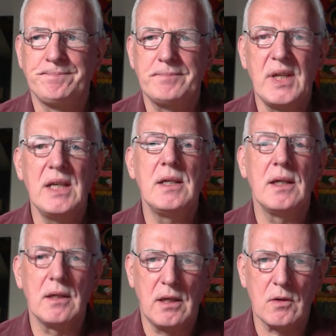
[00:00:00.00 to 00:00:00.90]

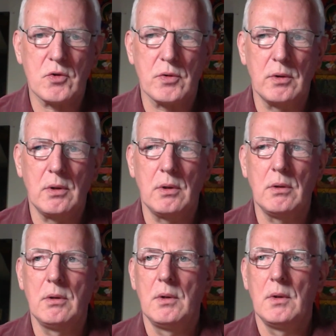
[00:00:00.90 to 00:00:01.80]
Indian
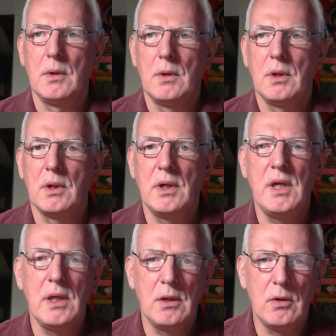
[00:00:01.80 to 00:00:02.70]
cultural,
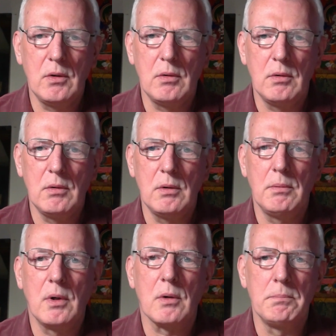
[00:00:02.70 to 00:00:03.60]

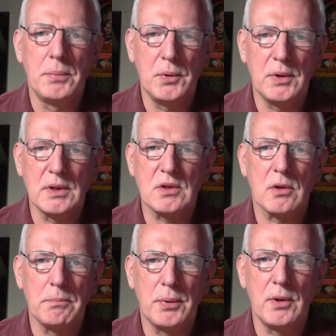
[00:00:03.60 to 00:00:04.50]
Hindu or Buddhist
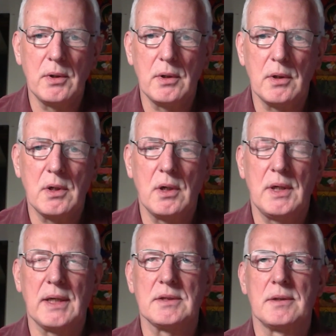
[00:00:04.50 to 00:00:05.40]
or Bon
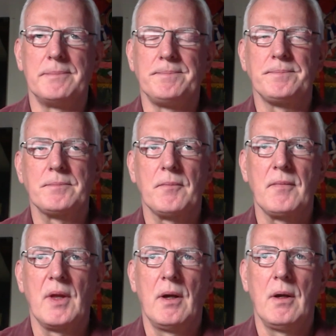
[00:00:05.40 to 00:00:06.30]
context.
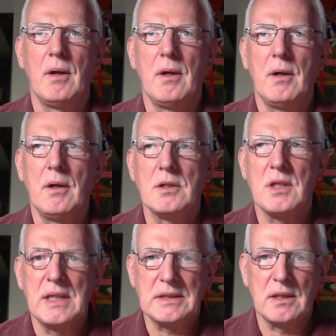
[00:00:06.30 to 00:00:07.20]

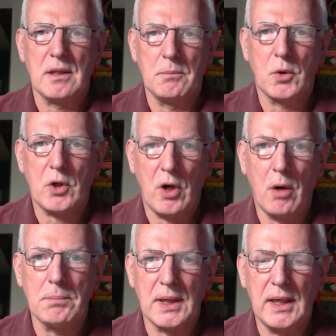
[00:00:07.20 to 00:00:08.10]
So that's a little more
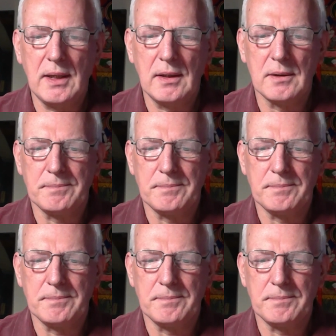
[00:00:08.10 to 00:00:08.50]
complicated.